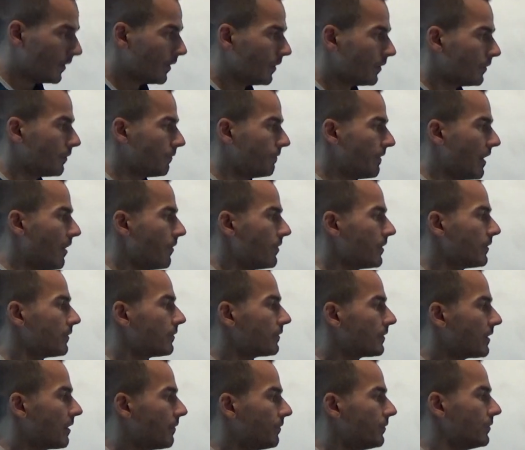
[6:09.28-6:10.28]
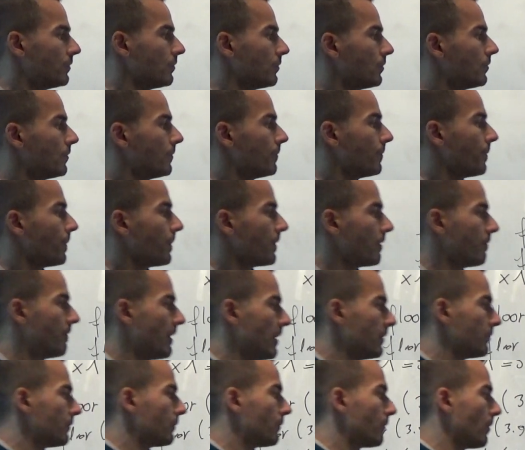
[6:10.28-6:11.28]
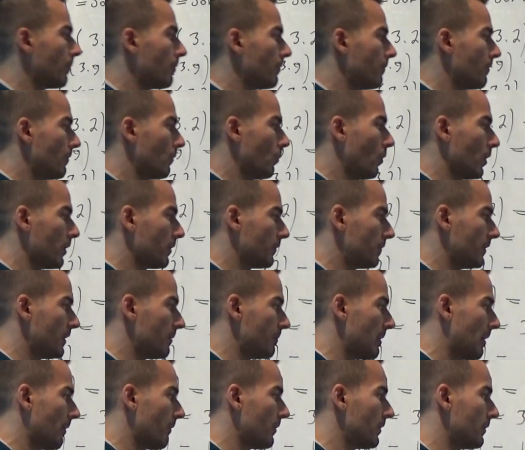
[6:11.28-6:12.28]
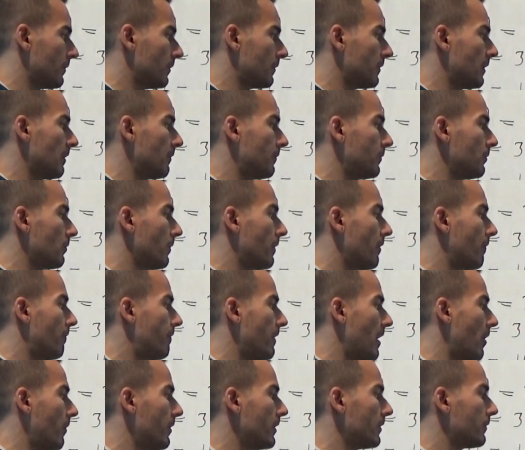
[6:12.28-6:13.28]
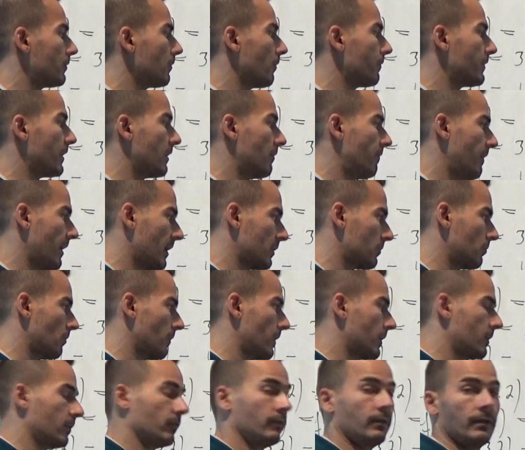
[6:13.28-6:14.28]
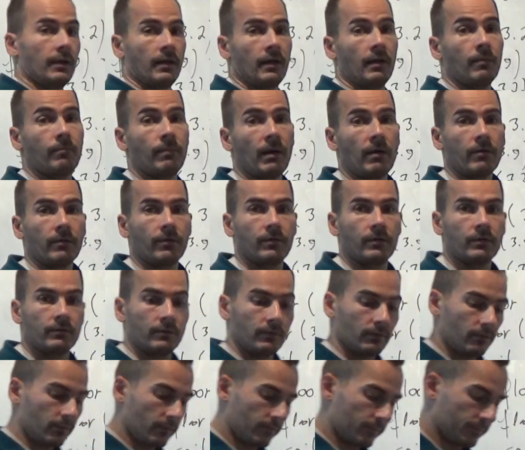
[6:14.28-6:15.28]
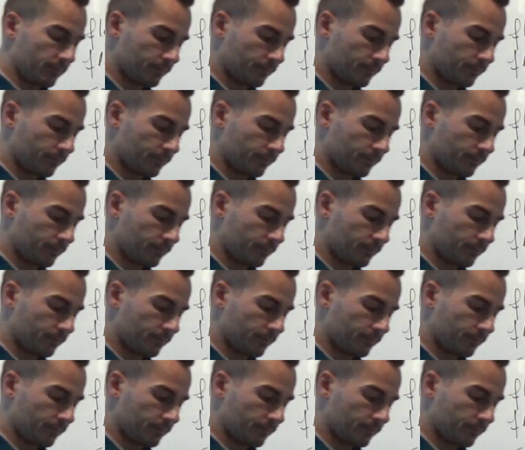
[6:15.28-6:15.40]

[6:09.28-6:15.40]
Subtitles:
The variance gives you, the variance from what is here in parentheses gives you the variance of that vector that is here in parentheses.